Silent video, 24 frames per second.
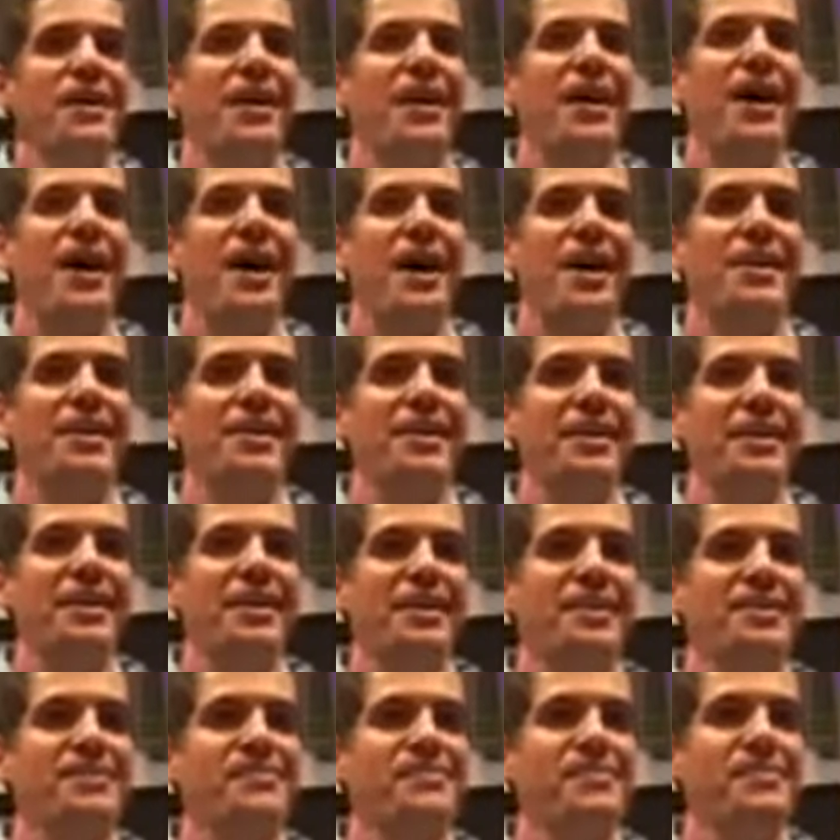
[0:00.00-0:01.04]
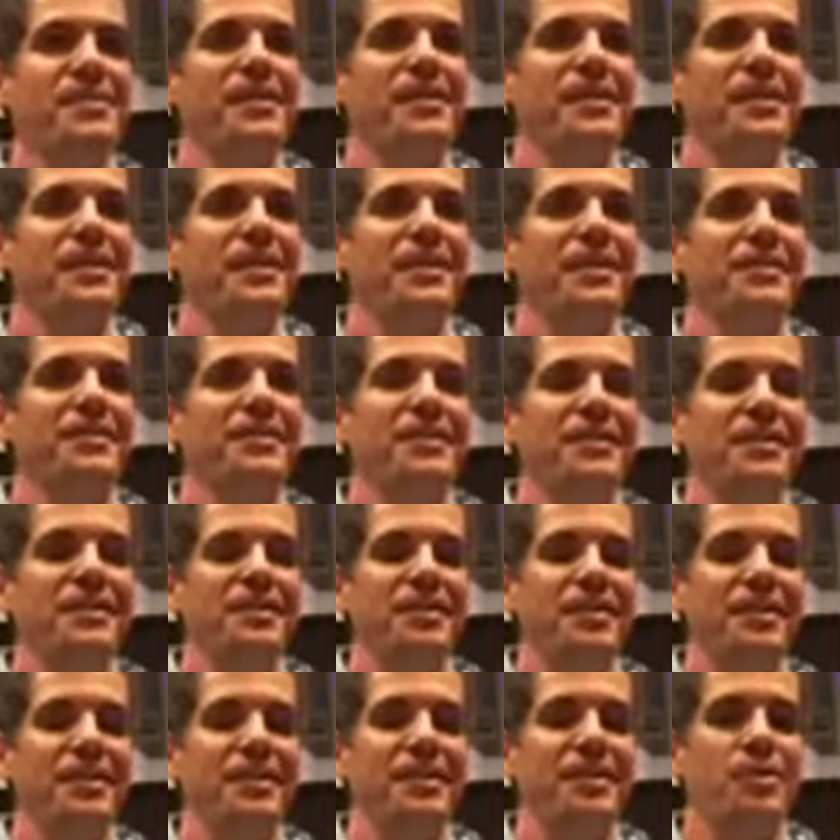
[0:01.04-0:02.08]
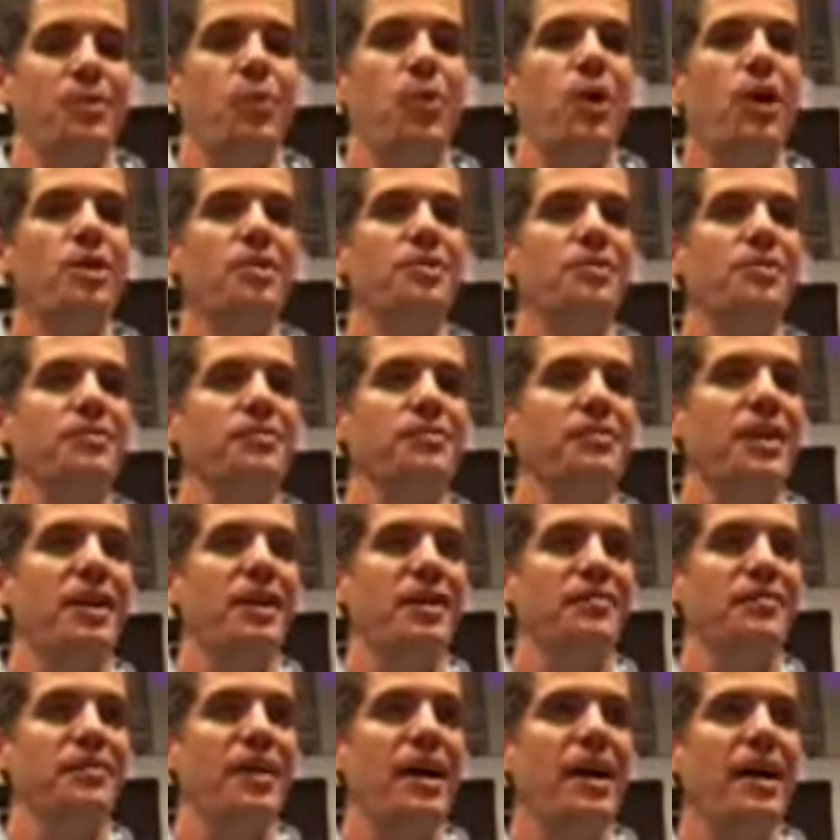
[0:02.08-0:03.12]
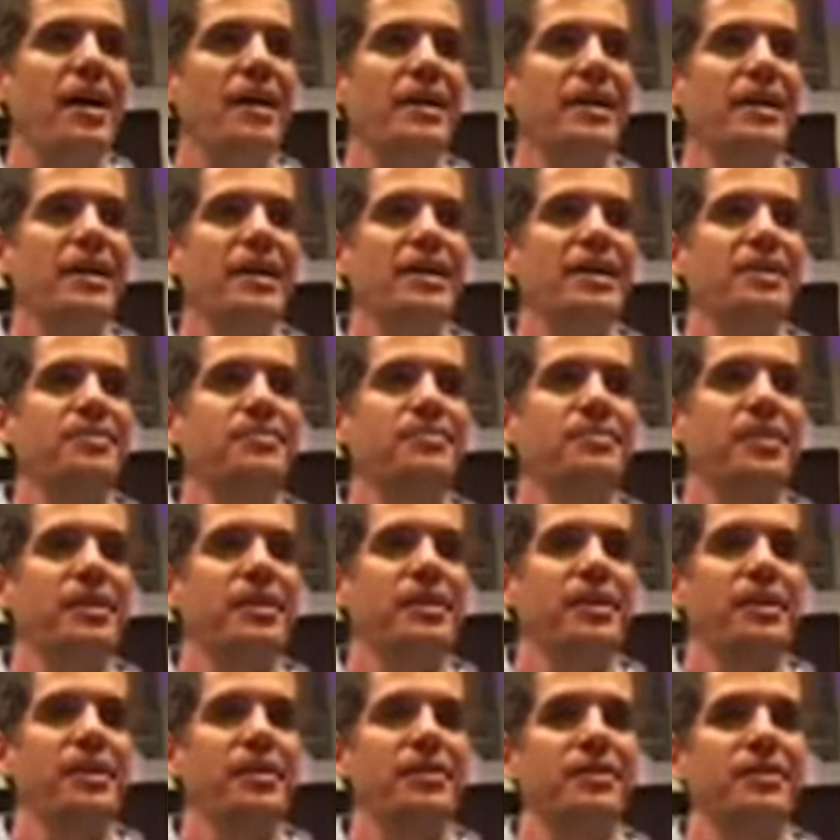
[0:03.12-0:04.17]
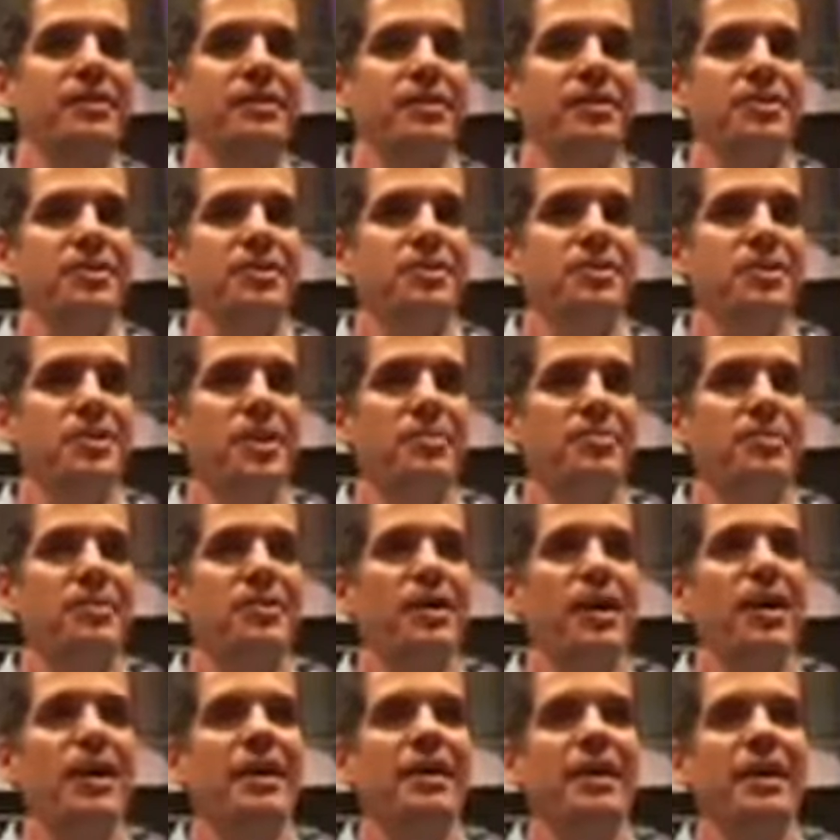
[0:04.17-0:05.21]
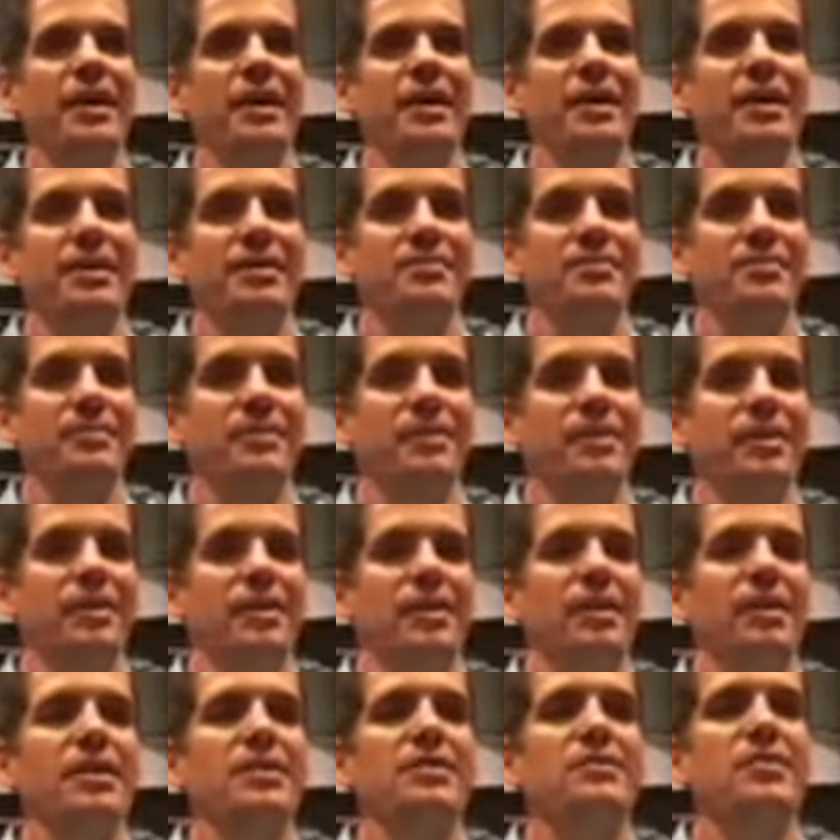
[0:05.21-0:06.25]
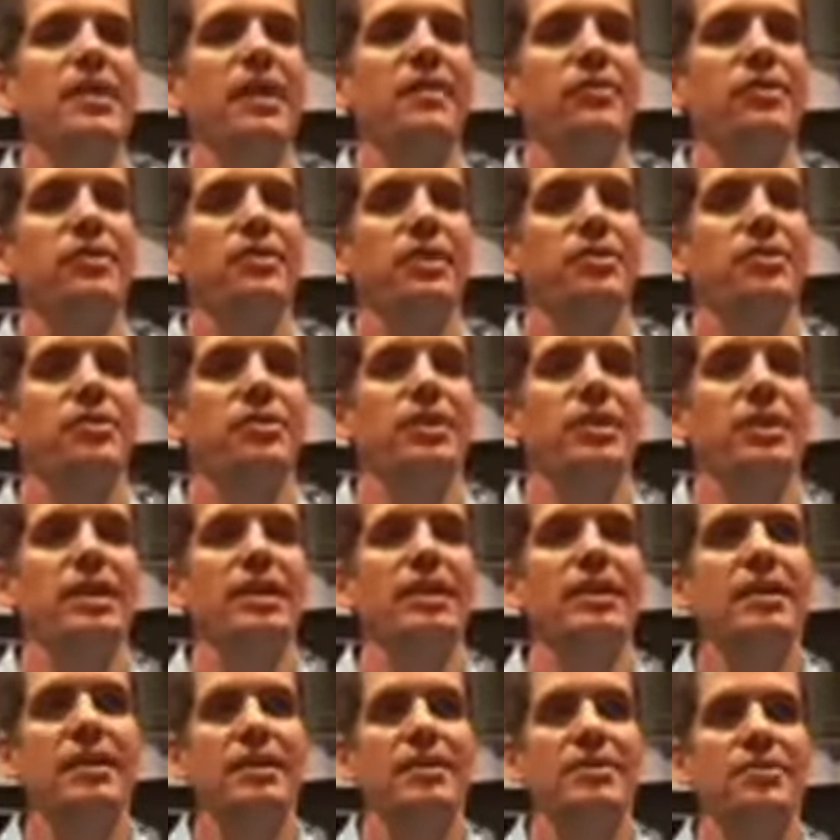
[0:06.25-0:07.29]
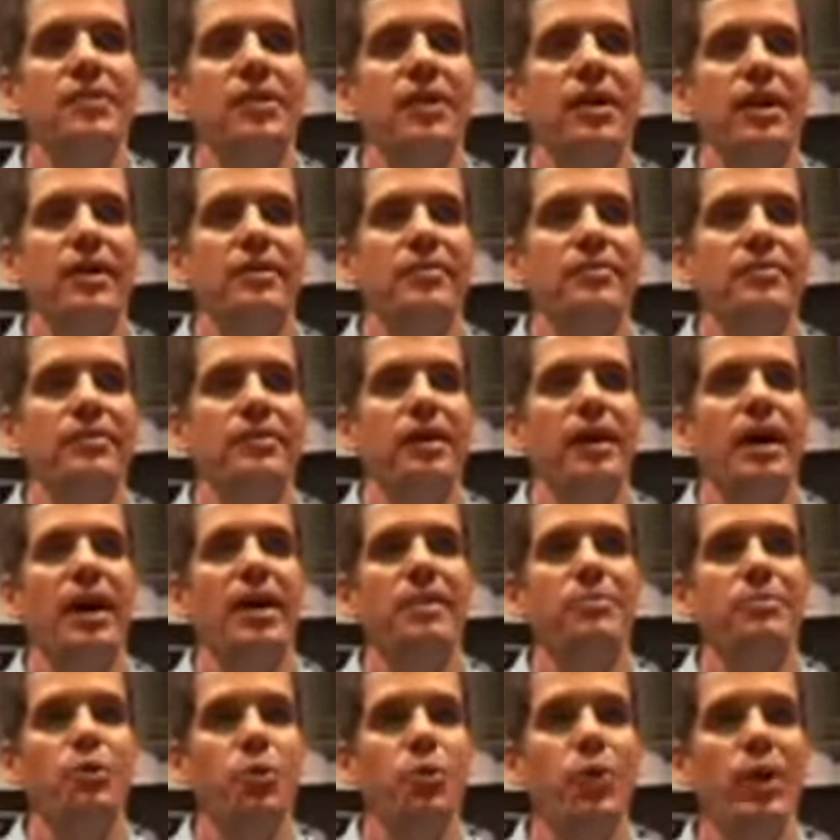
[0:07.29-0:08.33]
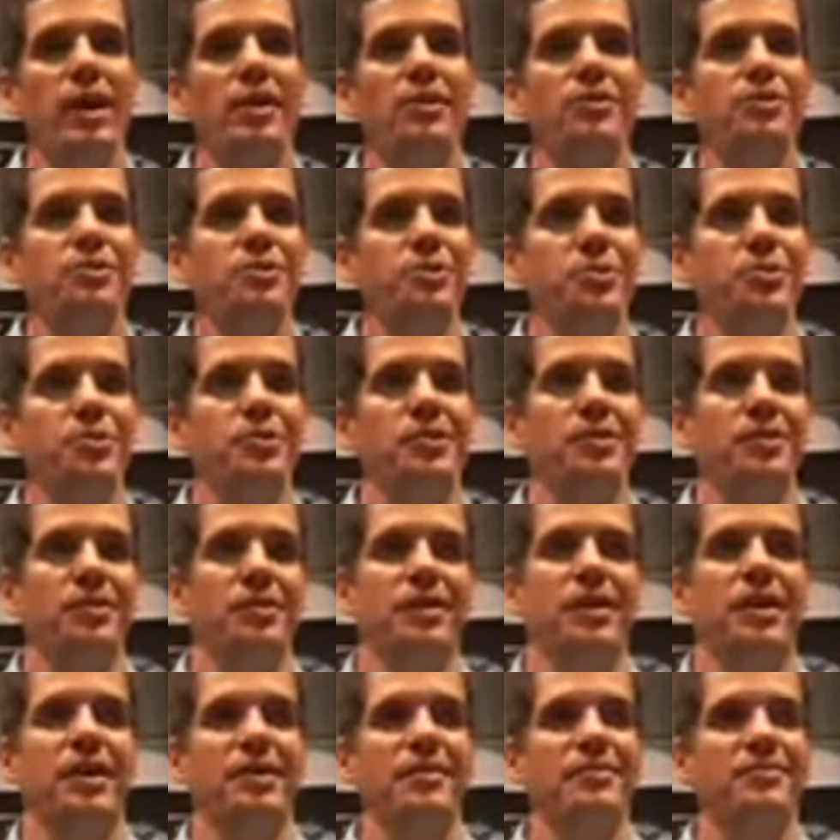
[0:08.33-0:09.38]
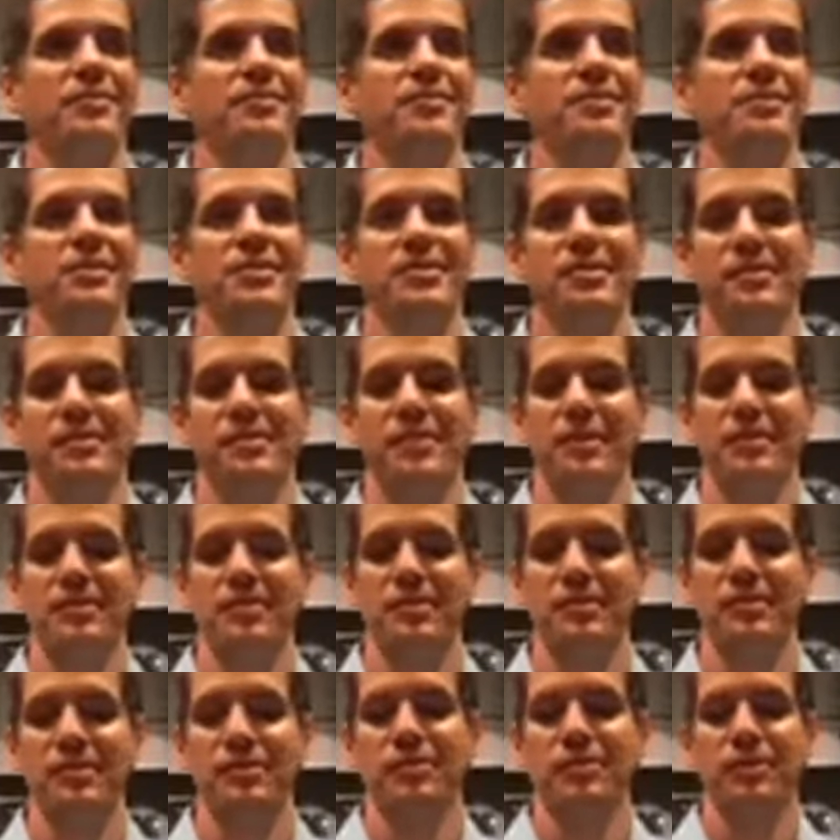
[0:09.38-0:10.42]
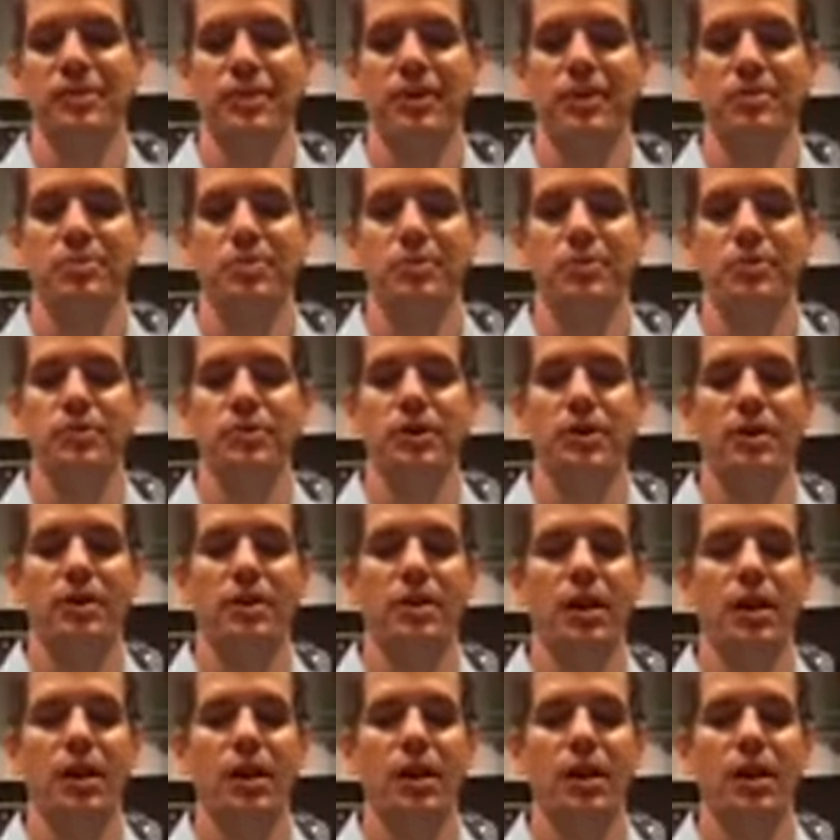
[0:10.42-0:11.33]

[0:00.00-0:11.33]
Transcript: I am the uh, water of life. I am the good shepherd. I am. He is everything you need. He is life. I am the way, the truth, and the life, Jesus says in Gospel of John.